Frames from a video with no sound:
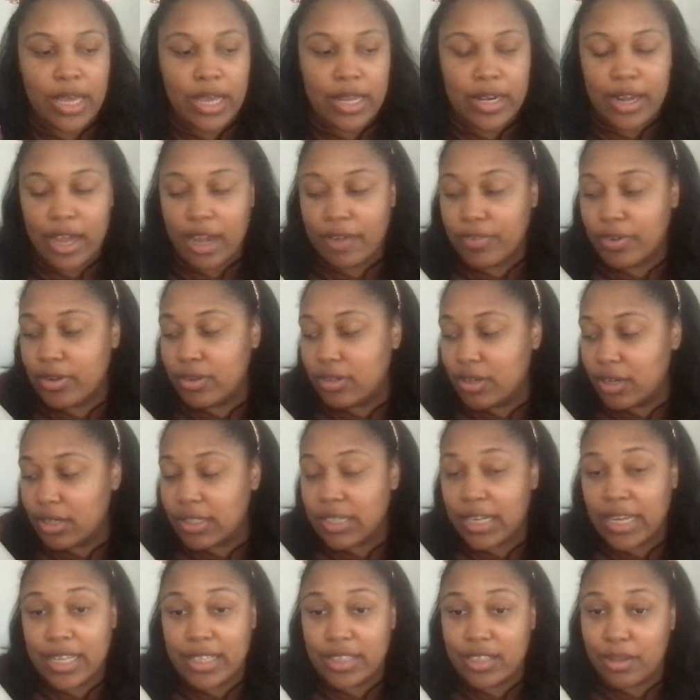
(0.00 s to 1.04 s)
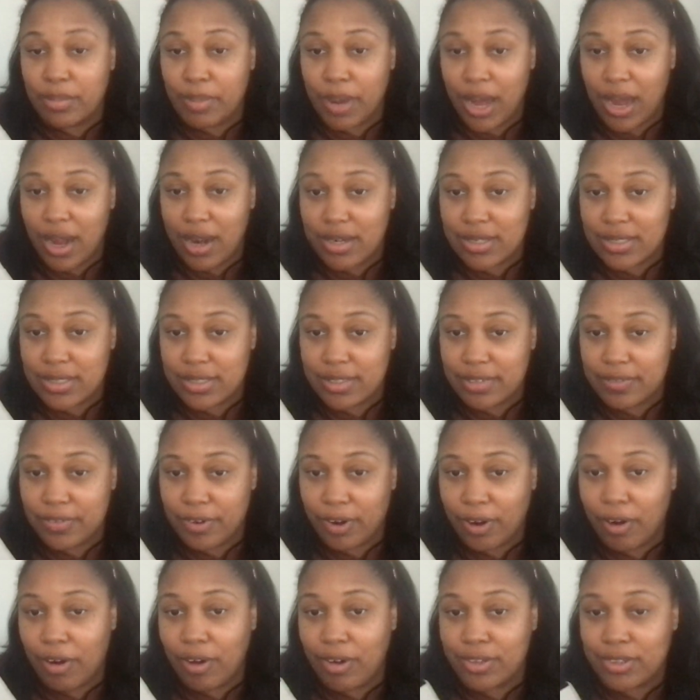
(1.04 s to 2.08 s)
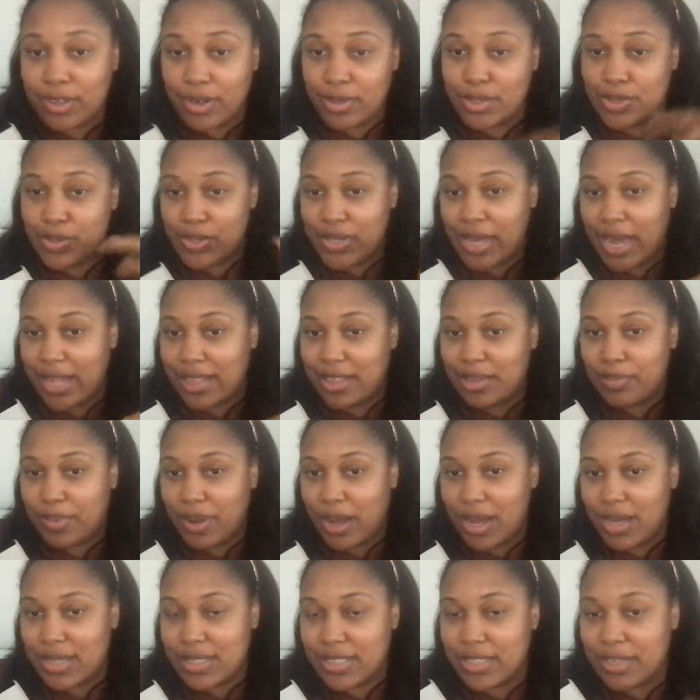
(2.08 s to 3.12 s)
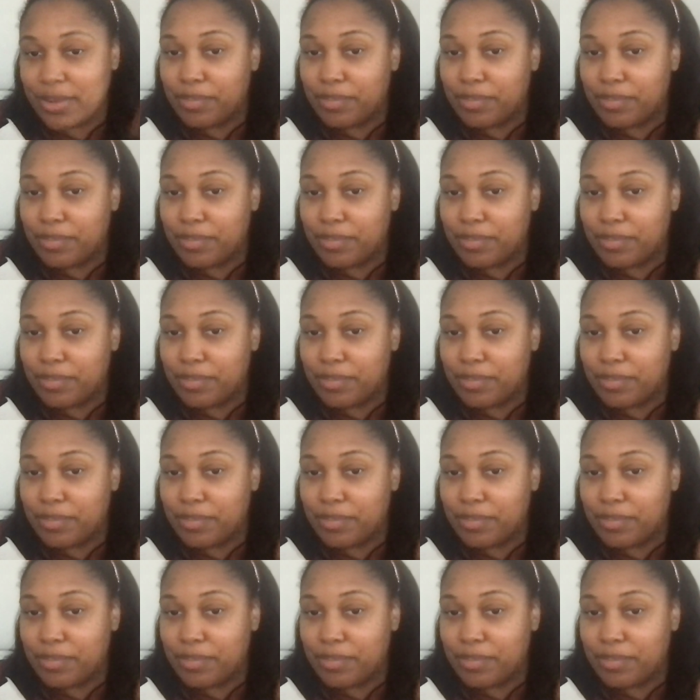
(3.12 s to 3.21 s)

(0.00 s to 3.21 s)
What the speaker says: Now, if you looked in the box, for all those who got the box,